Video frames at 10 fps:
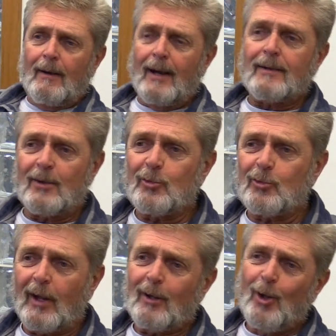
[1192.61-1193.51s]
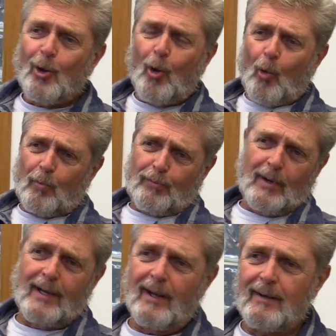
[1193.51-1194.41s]
at this thing. Cold
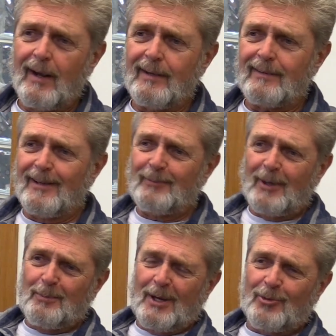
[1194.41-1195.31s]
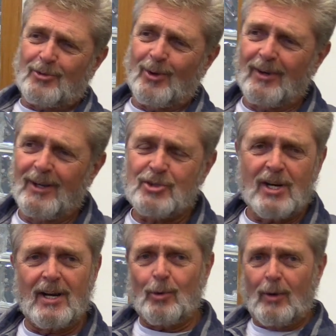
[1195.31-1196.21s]
Friday night in Minnesota in
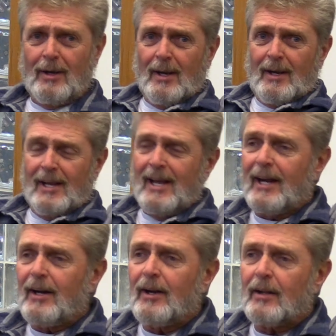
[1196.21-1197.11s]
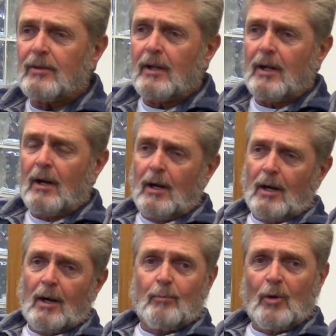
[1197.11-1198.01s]
January. He had it at the
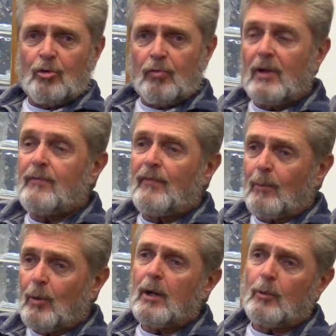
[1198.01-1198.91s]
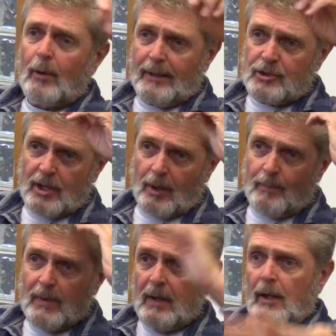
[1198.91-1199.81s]
Mills Fleet Farm gun range here,
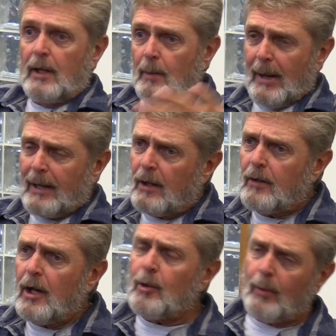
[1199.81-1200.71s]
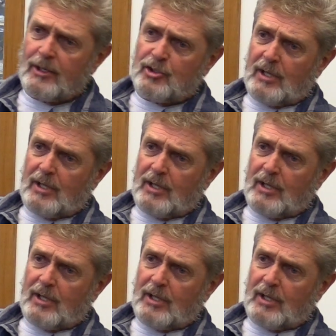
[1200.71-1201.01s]
in the back of the gun range.